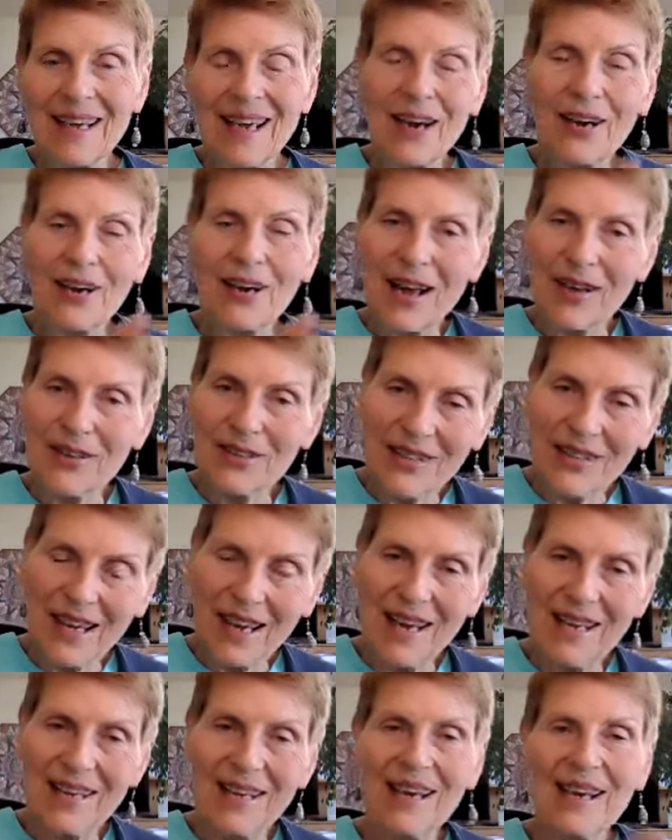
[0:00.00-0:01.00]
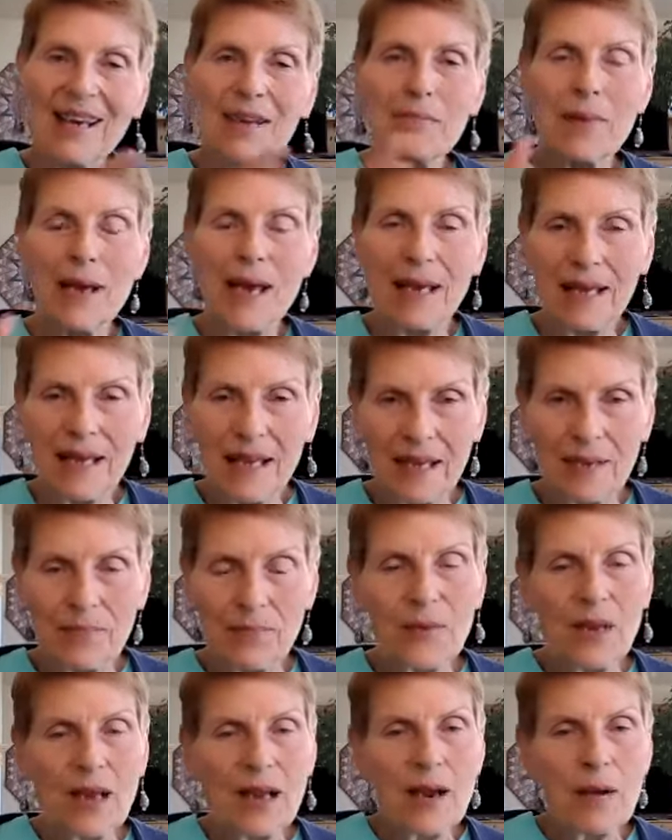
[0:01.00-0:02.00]
or outside and back in,
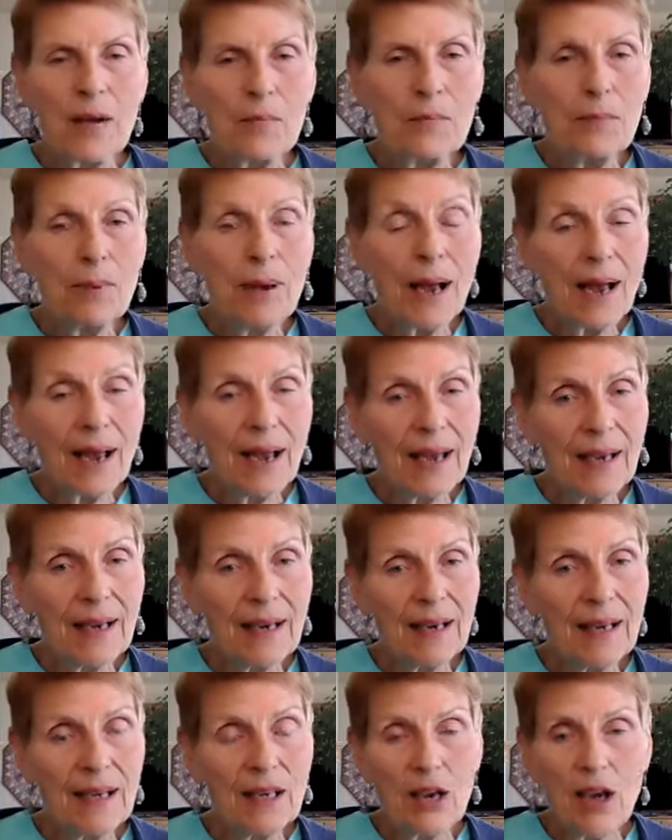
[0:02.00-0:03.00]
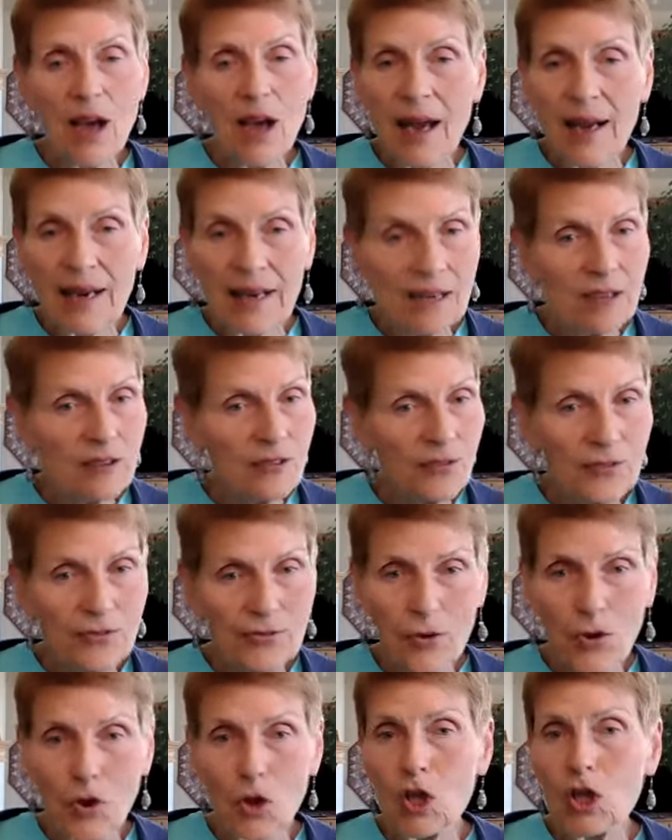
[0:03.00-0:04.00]
but not in
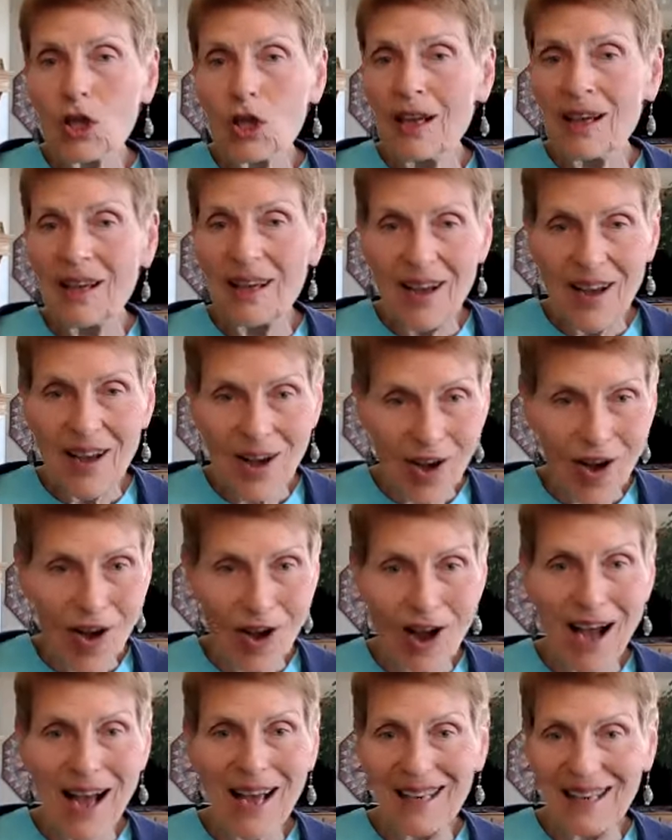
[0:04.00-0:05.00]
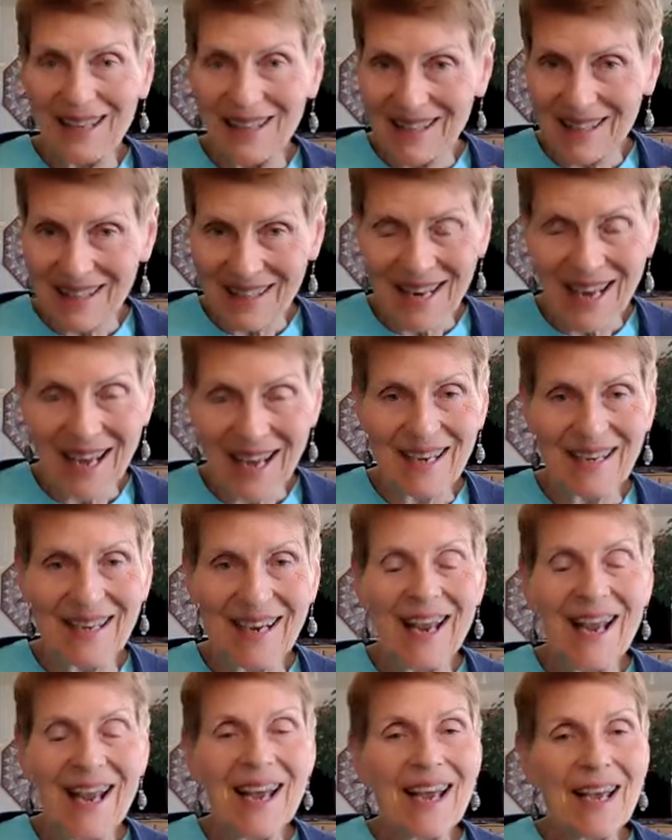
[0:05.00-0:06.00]
full hot
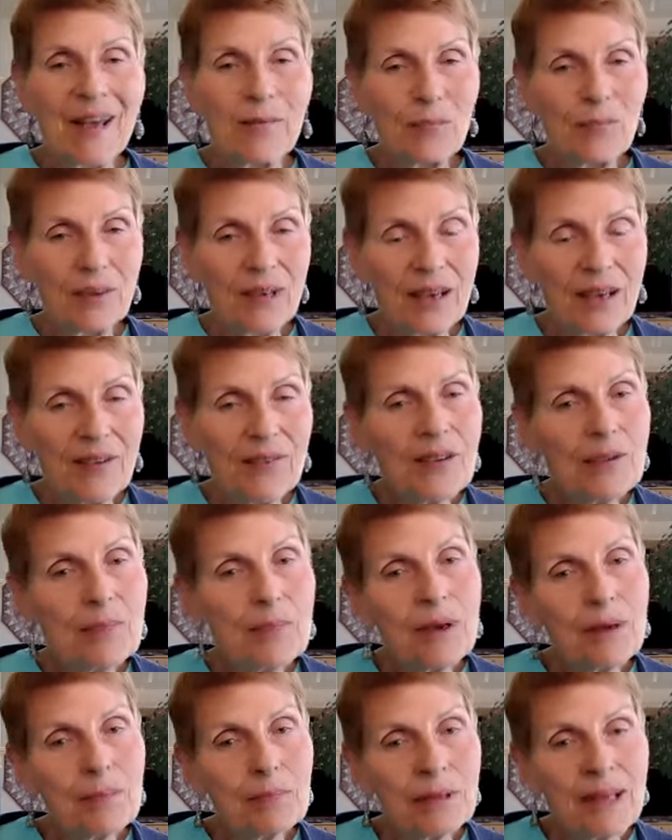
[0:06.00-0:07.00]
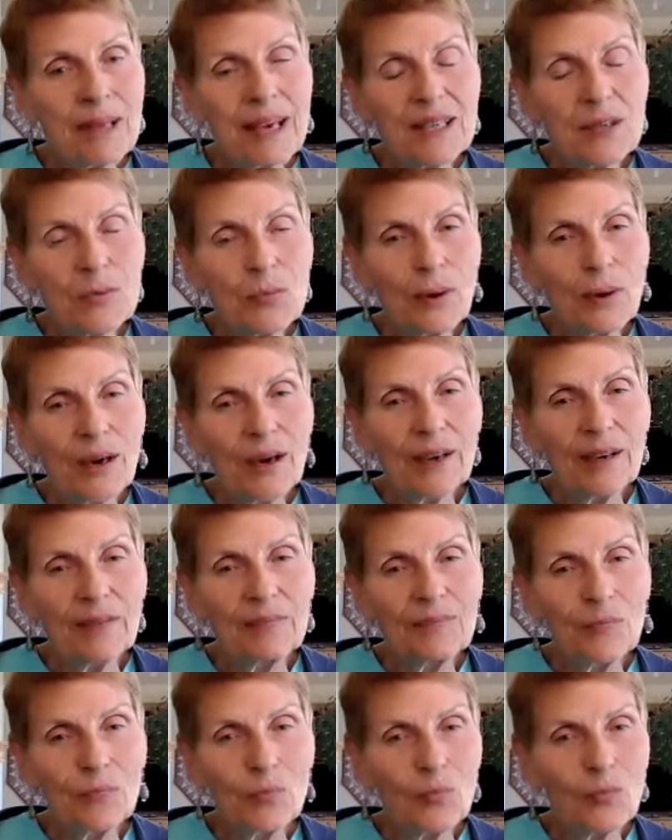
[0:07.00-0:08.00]
sun. Give them a place
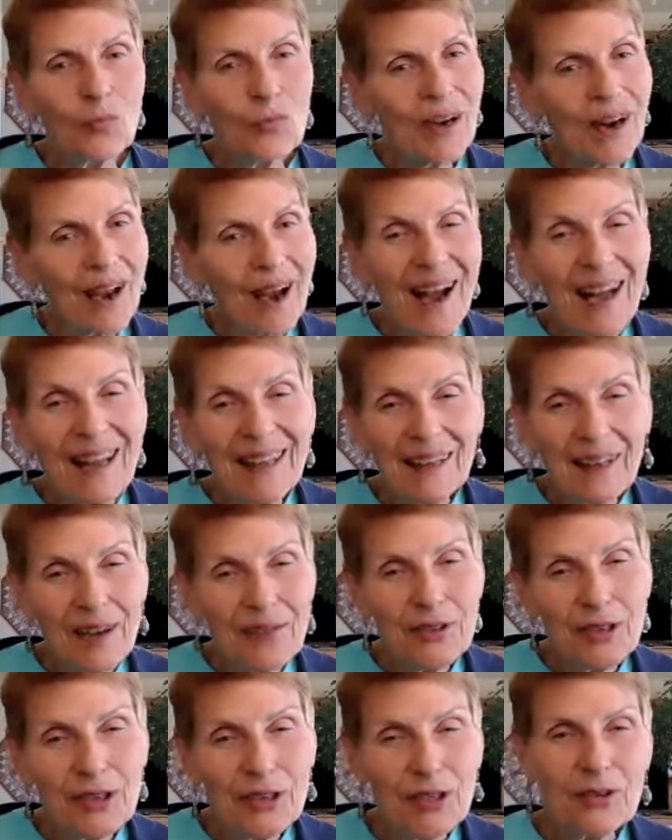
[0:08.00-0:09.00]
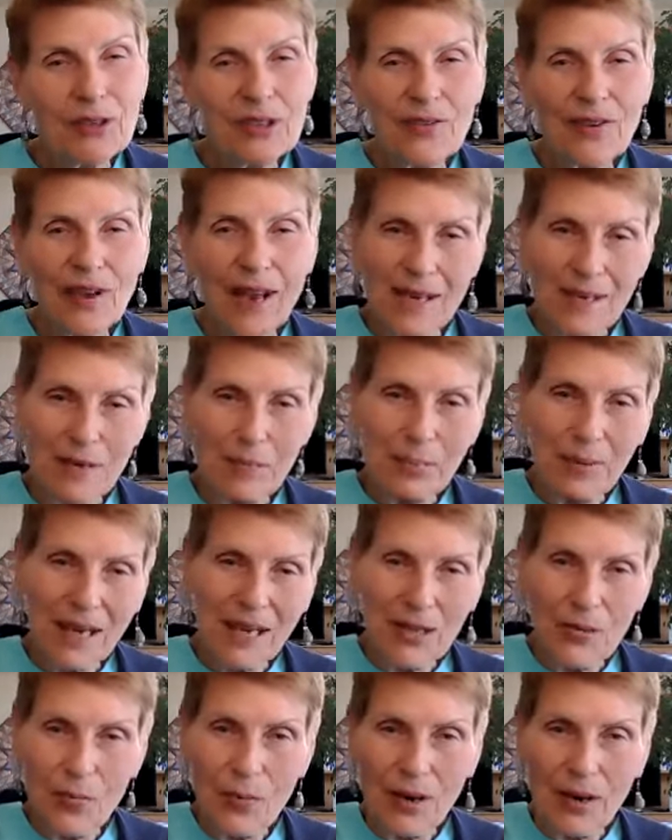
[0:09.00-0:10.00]
where, what I love to do is find a
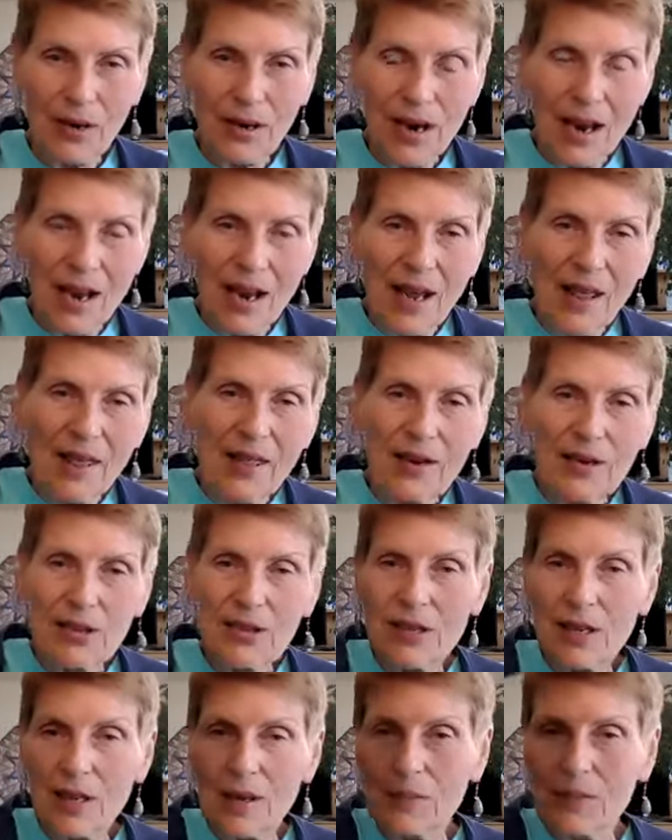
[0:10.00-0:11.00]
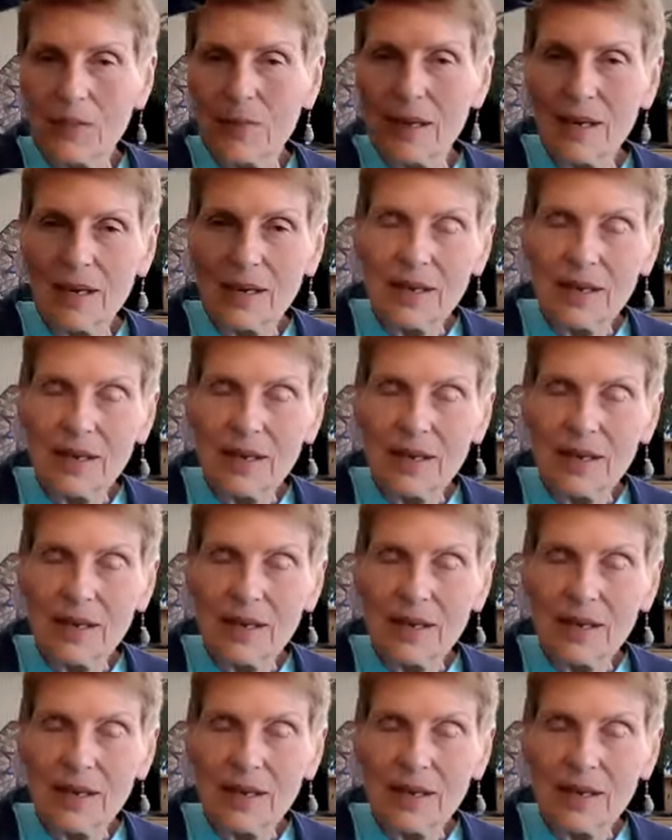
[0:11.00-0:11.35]
place where there's some